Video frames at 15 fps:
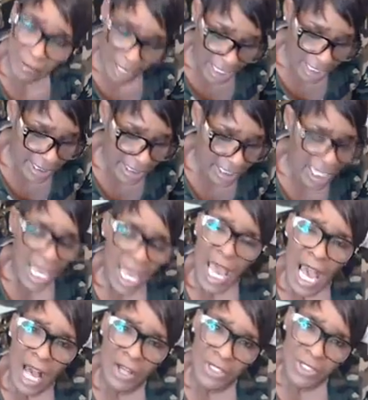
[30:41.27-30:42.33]
Roxy?
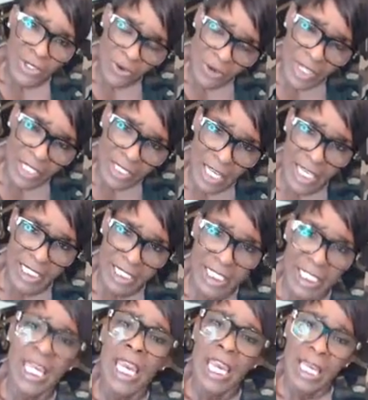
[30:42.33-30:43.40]
How does
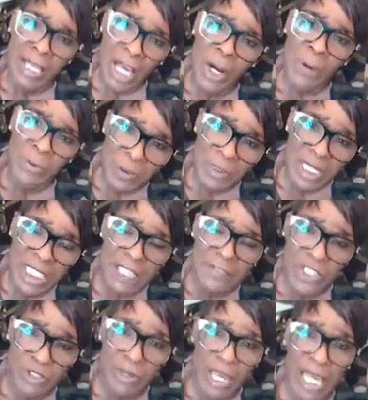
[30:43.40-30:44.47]
organizing help you relieve
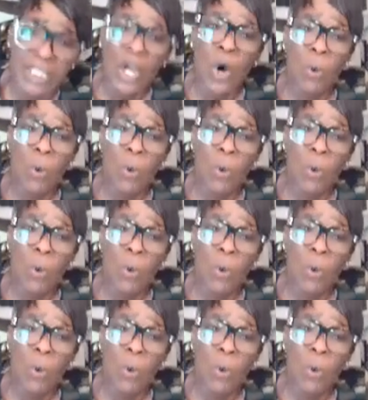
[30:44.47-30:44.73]
stress?